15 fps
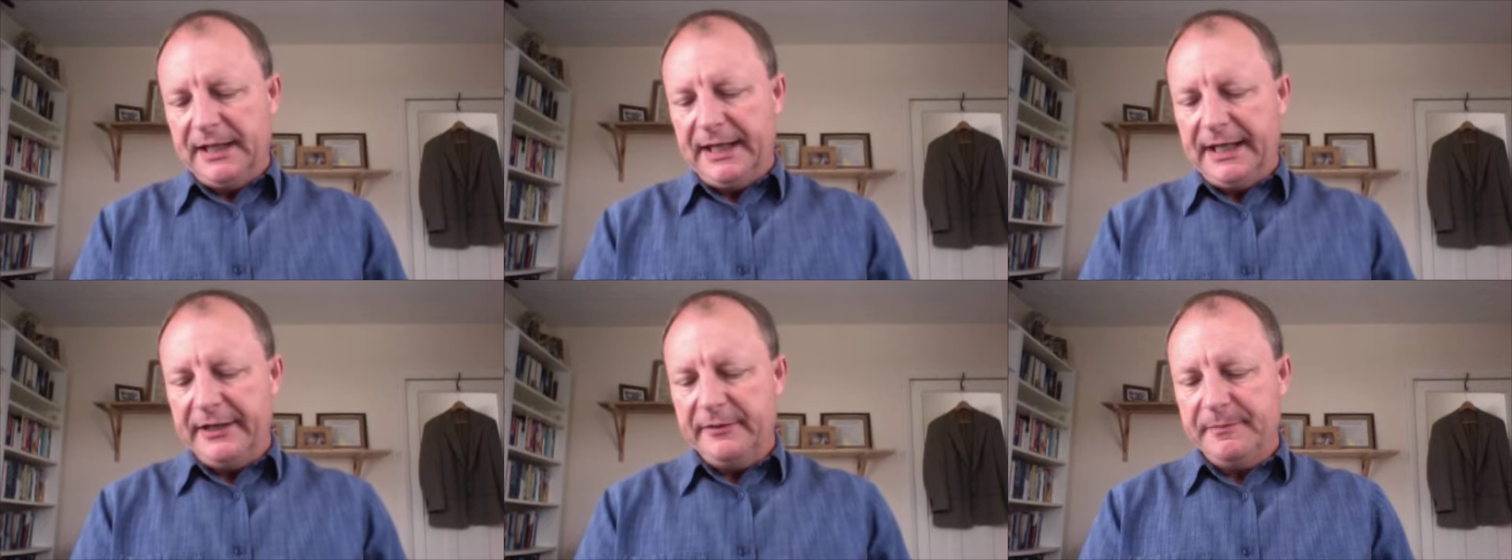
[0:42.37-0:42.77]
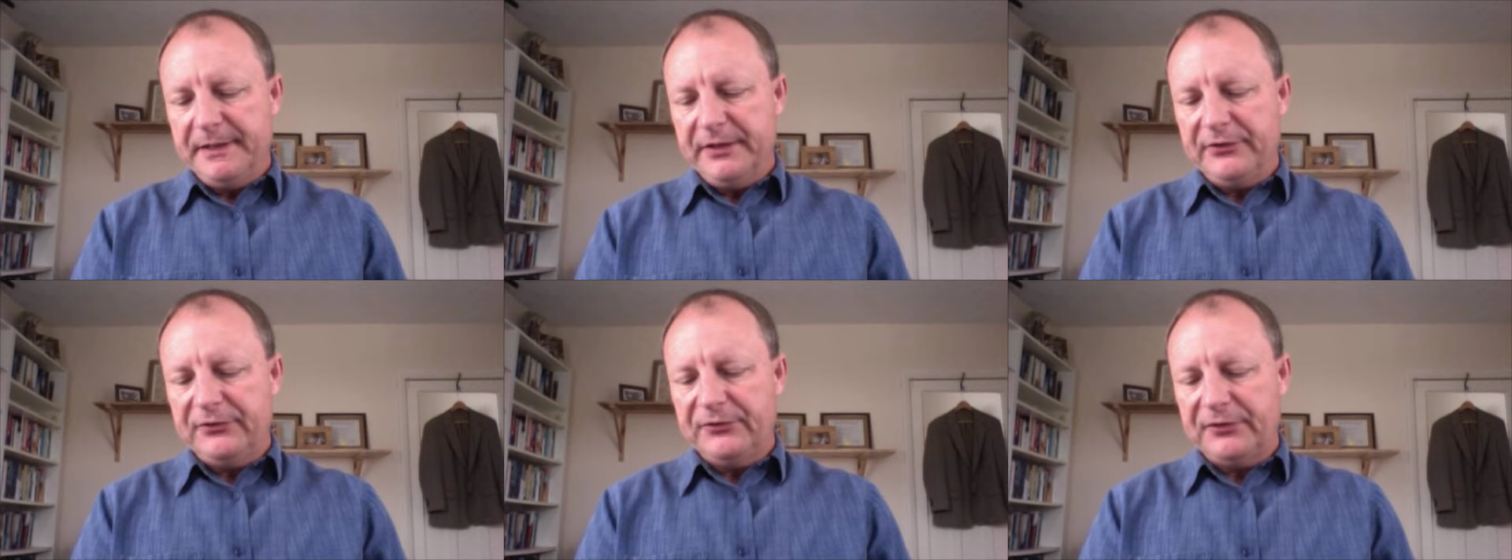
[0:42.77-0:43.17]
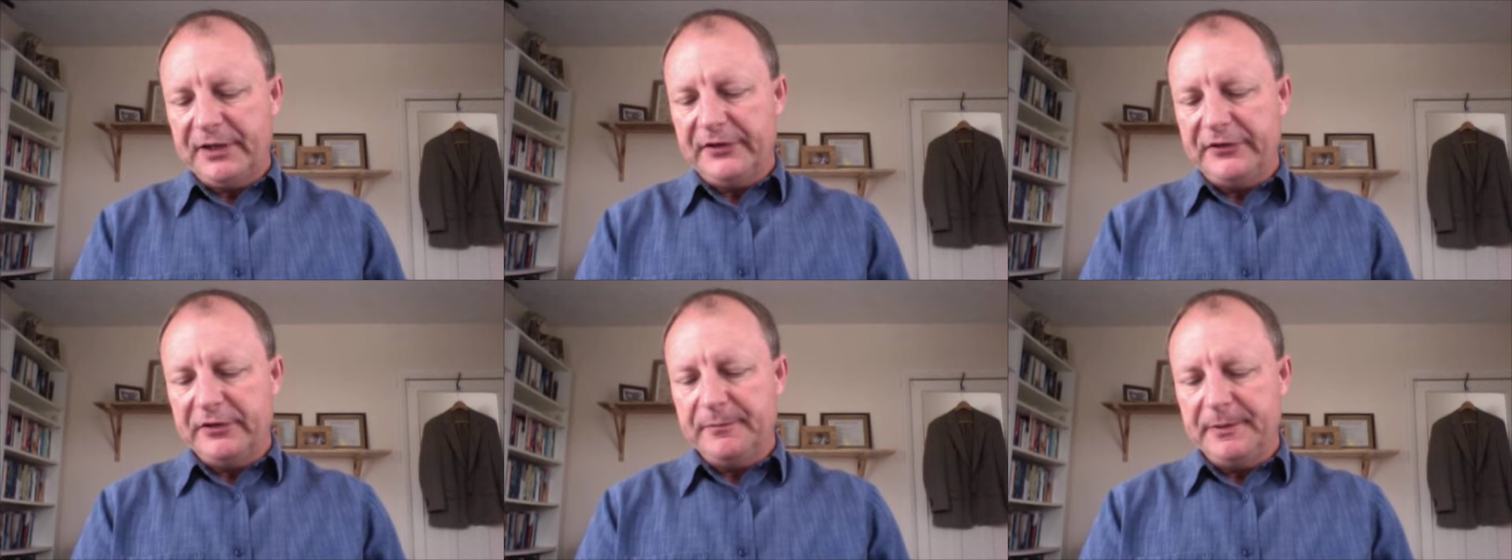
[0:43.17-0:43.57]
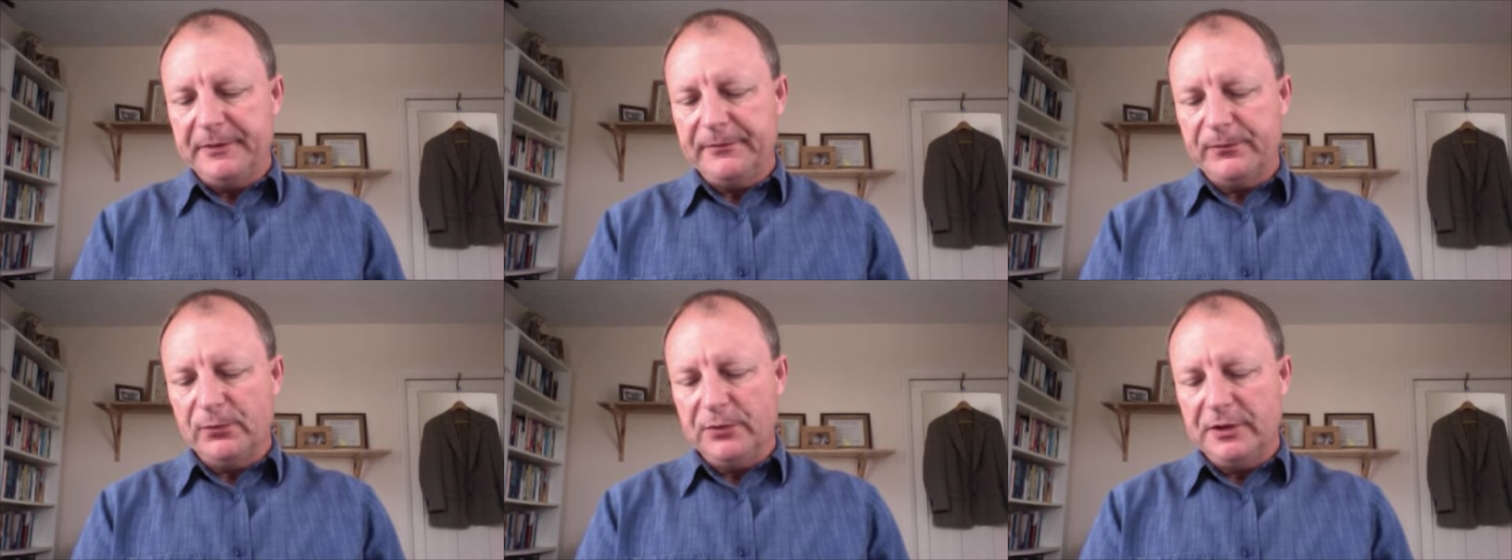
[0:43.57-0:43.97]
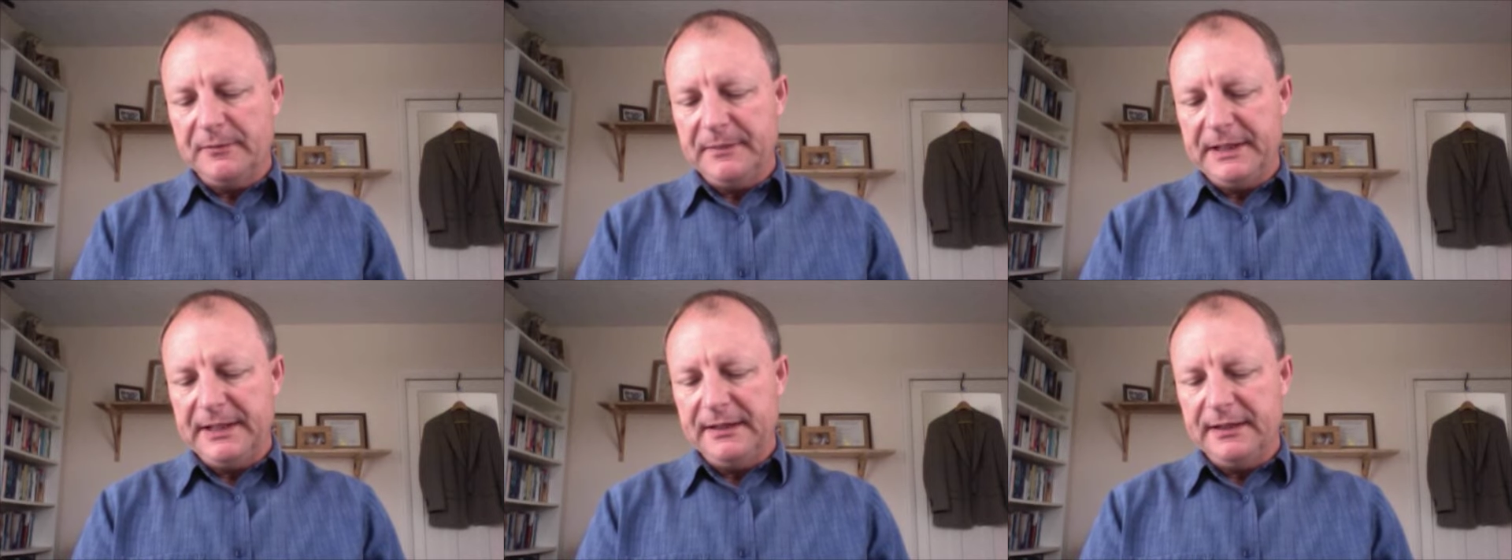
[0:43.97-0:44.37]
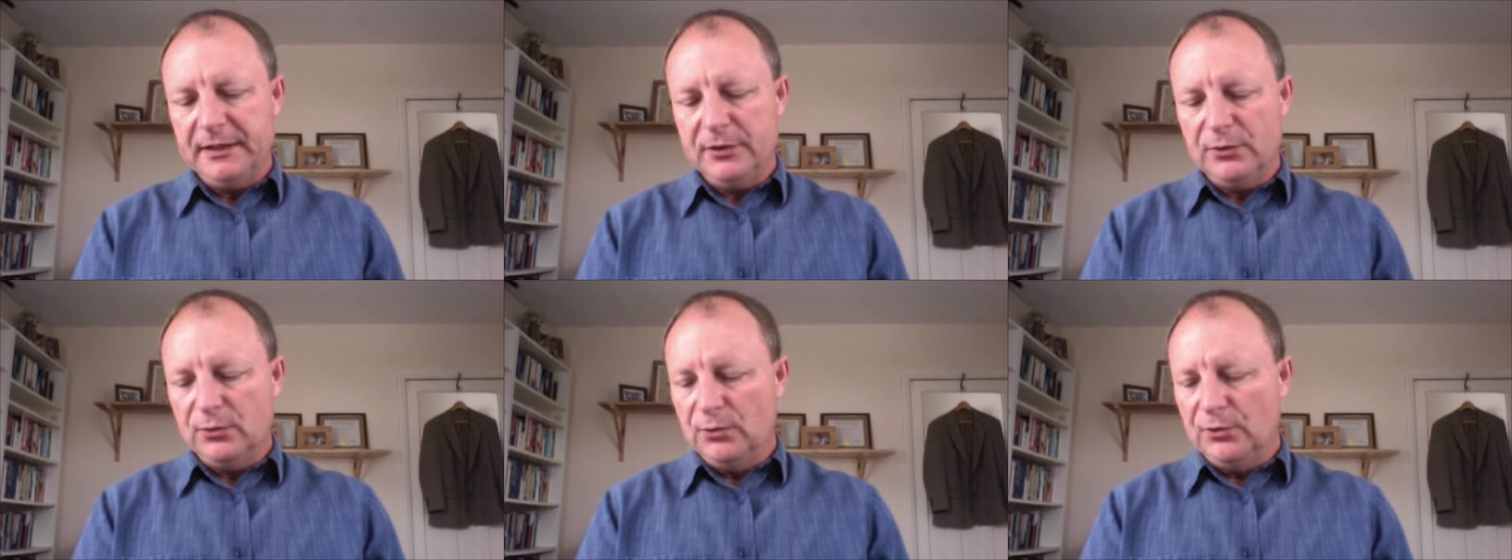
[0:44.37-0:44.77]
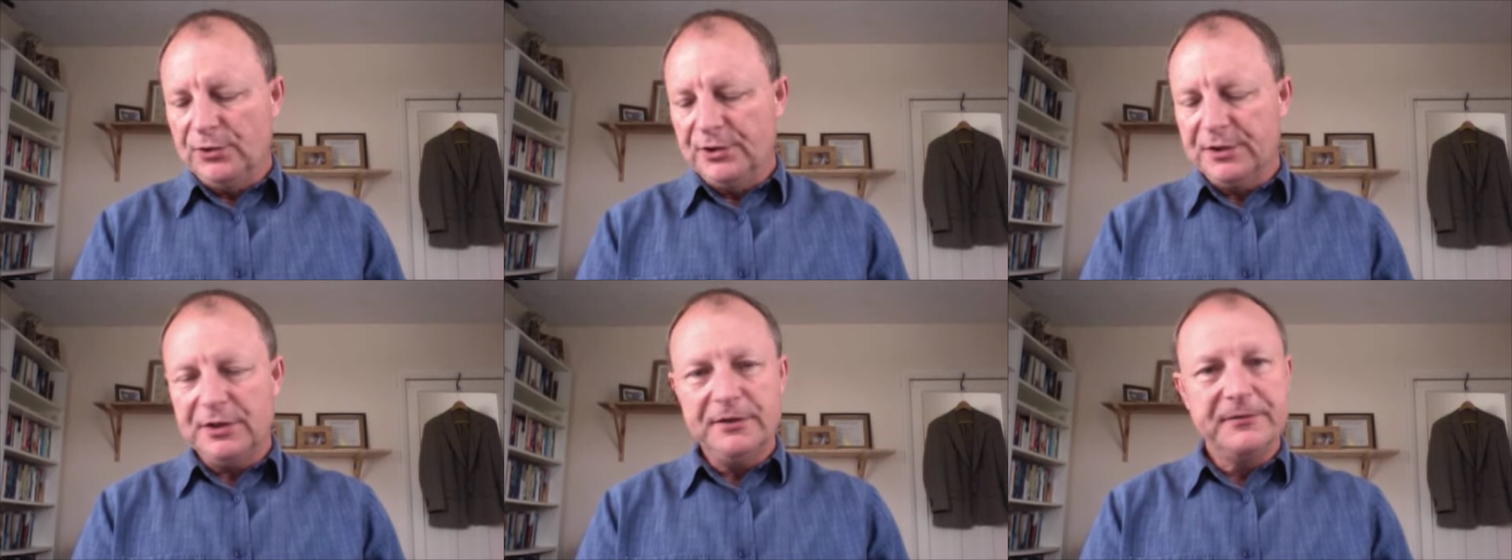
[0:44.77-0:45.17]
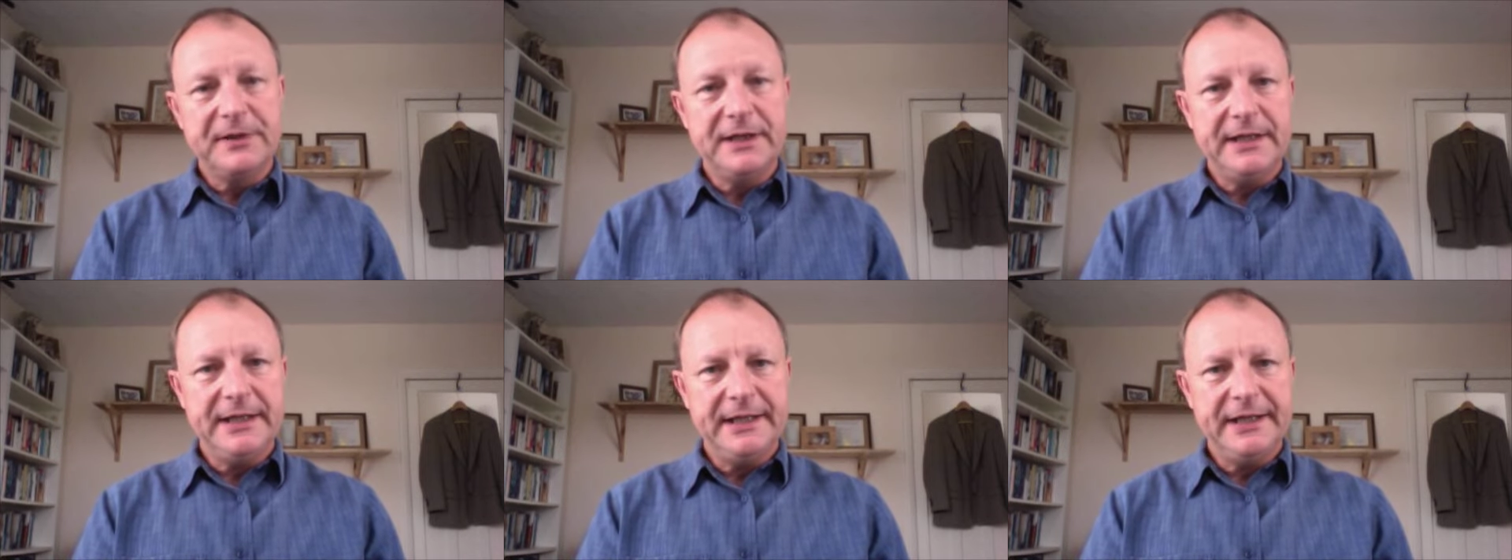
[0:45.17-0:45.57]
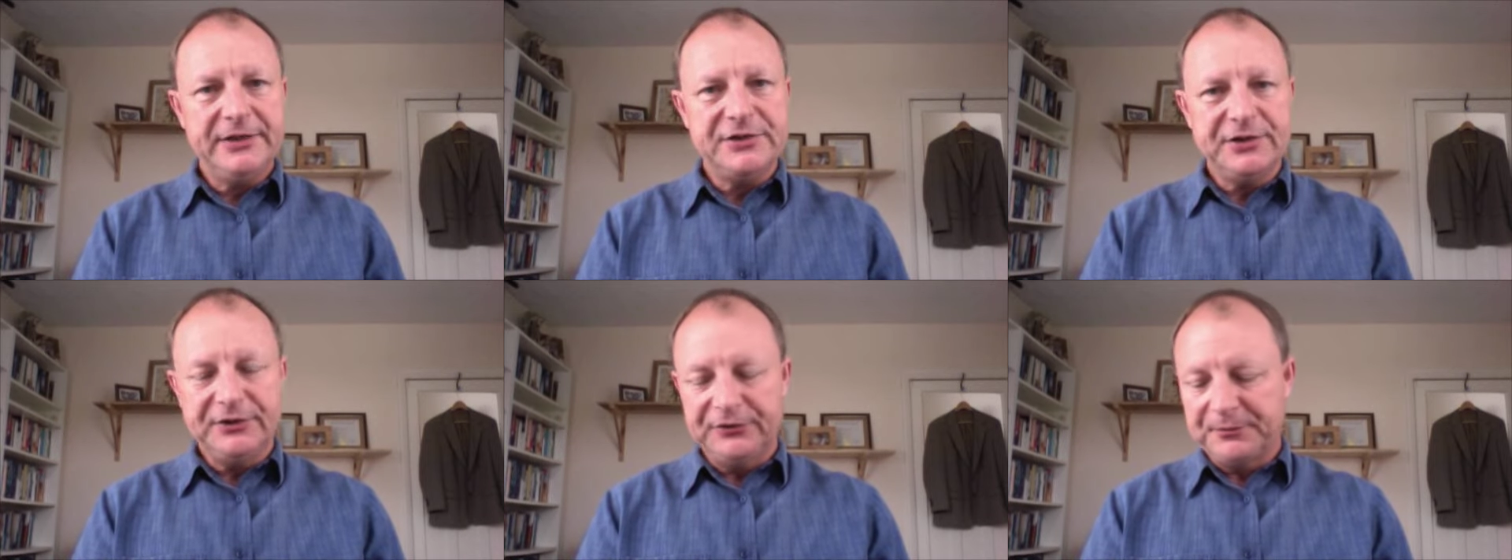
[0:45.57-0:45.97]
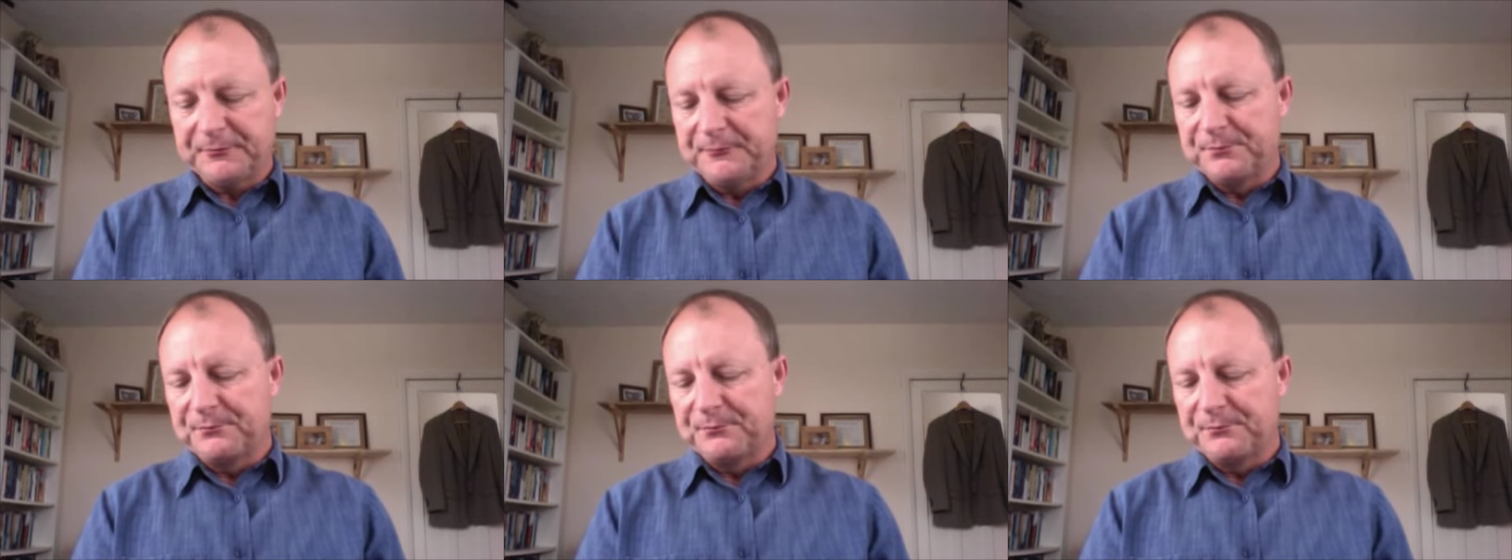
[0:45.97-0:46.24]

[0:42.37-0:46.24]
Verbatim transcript: had been seated before him in the order of their ages,